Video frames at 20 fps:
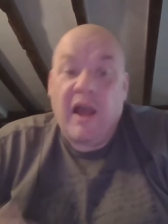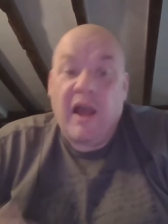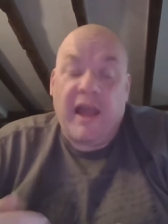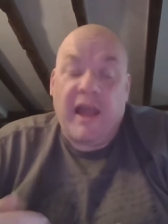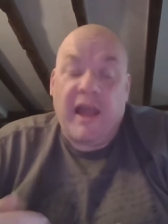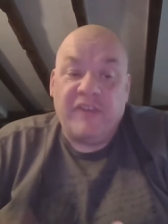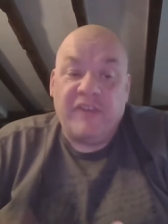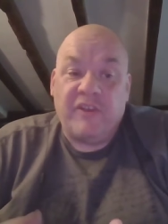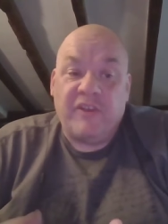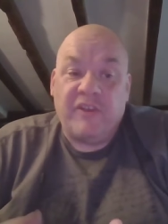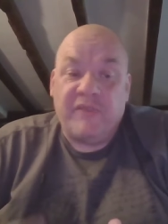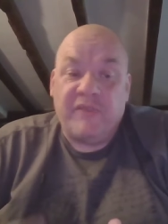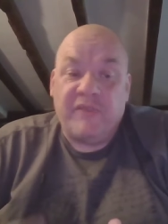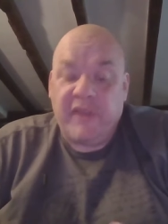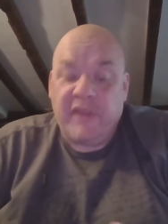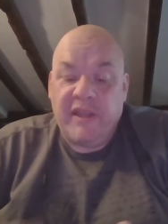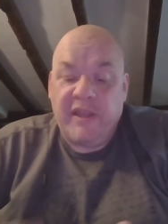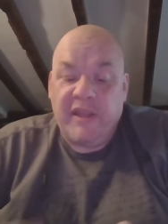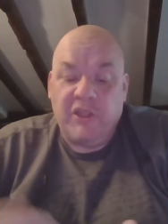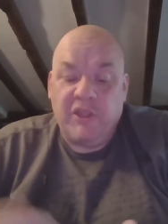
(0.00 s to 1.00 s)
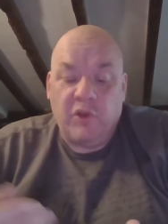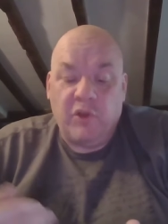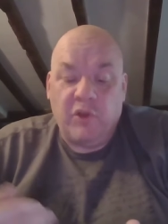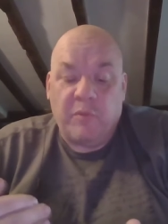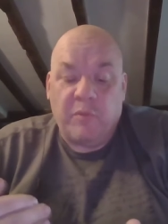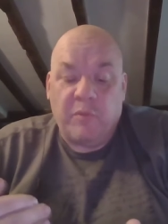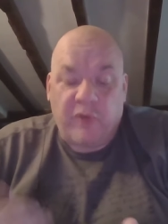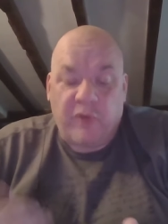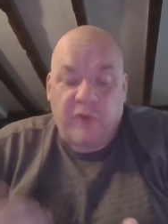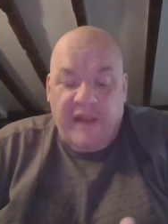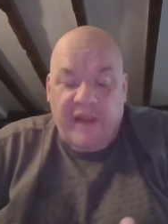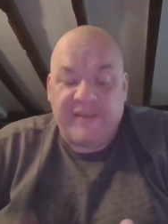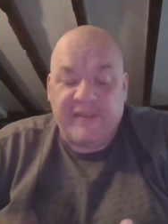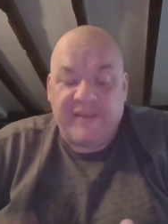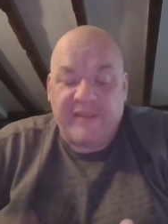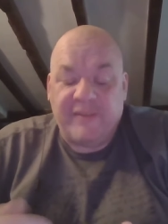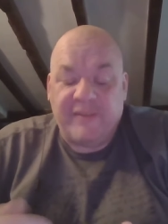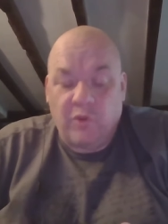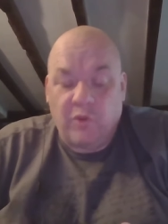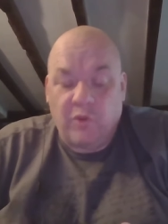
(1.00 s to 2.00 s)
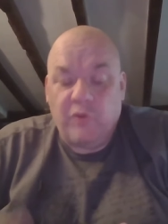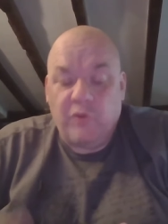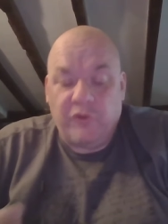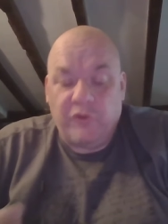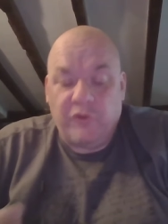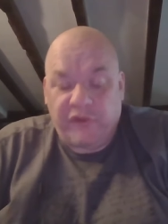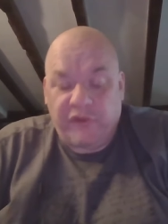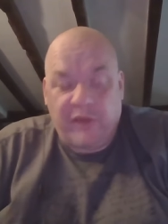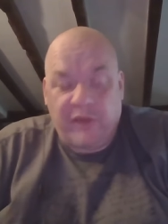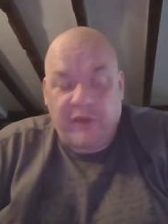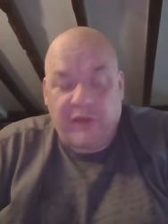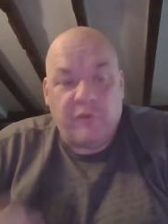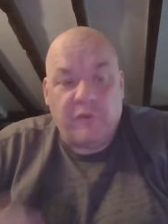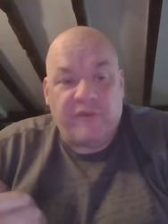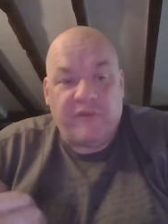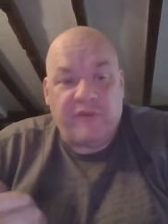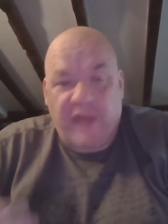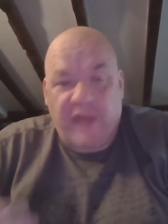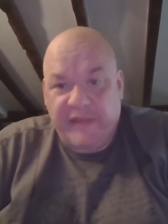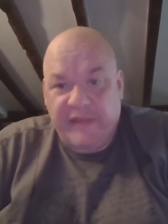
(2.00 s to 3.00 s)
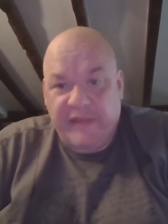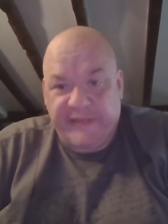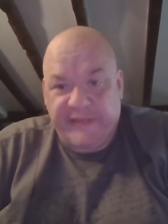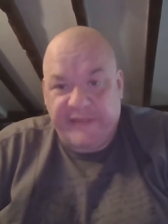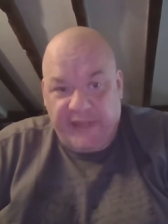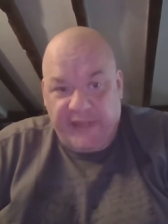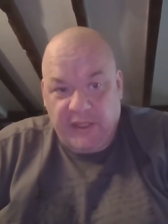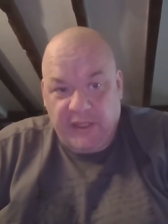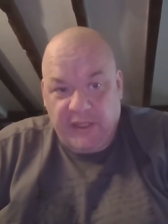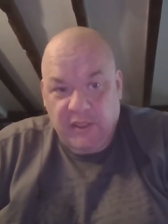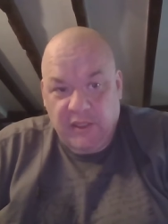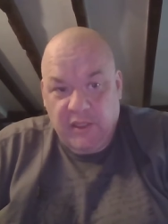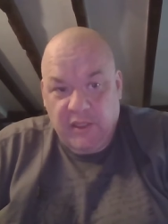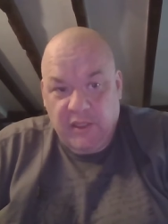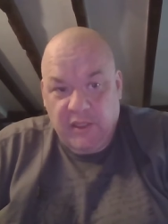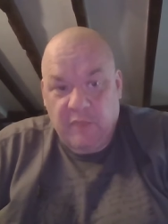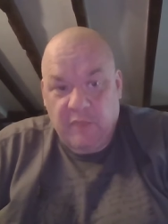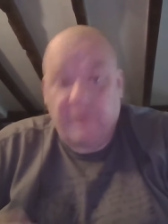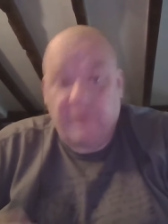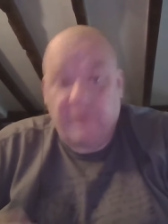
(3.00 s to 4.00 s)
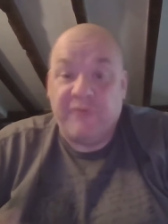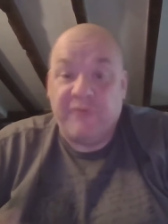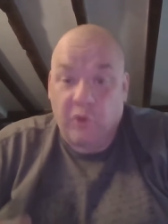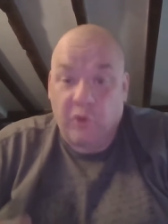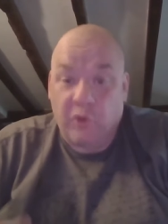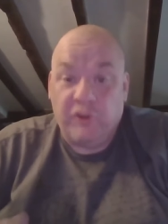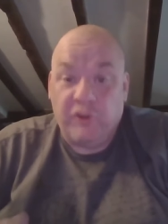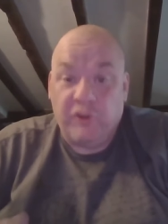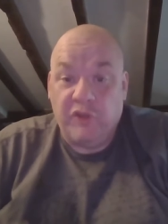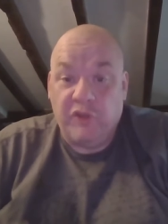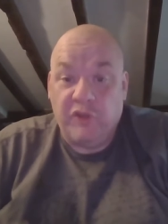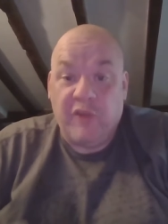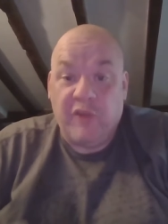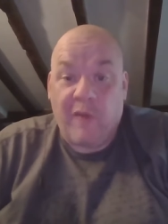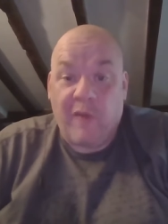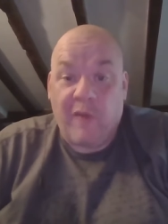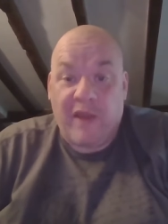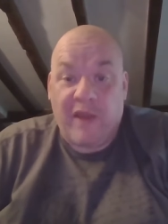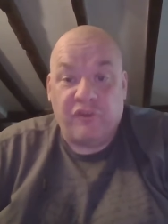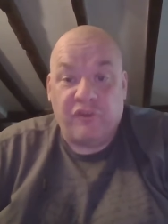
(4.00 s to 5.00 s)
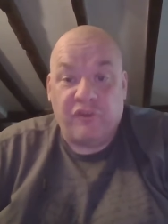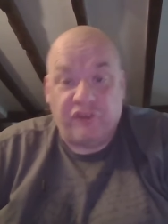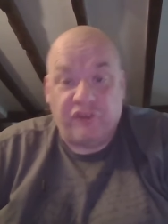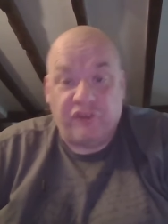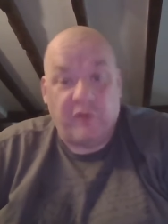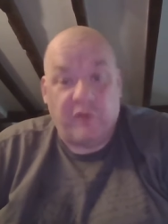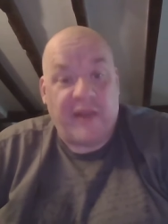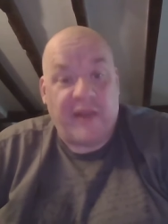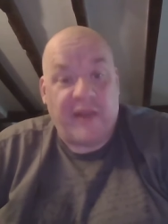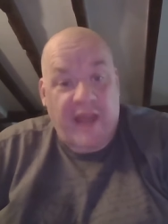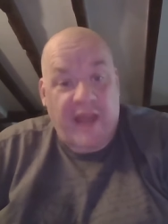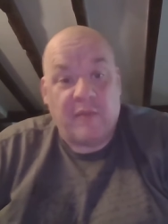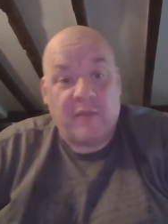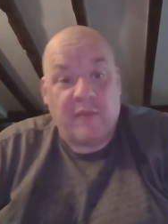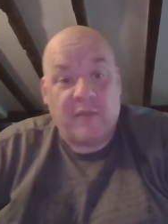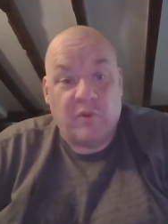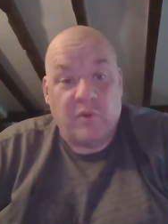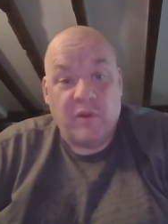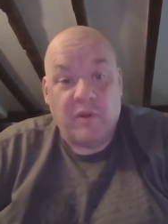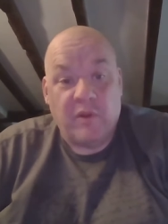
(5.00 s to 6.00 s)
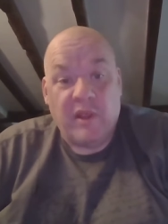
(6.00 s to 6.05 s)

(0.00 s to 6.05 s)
HFT, you can practice all your skills for hunting before you go out and shoot an animal.